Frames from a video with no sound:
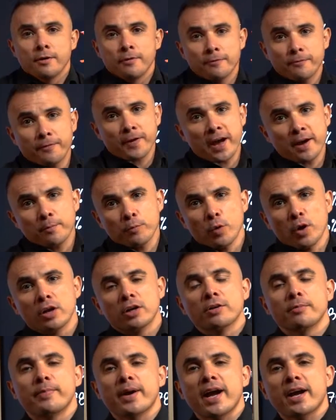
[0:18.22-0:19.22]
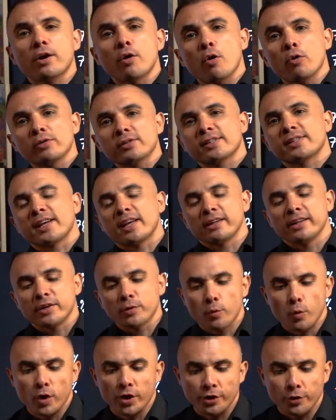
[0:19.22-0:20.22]
Fam, welcome back,
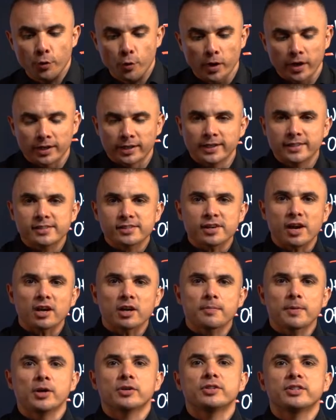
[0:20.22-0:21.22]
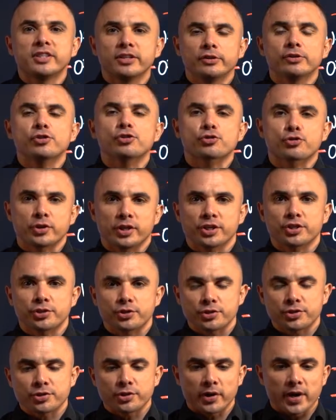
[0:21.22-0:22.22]
Wholesaling 101. Let's talk about deal
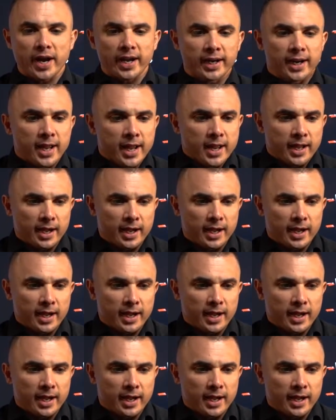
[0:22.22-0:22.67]
structures, all right?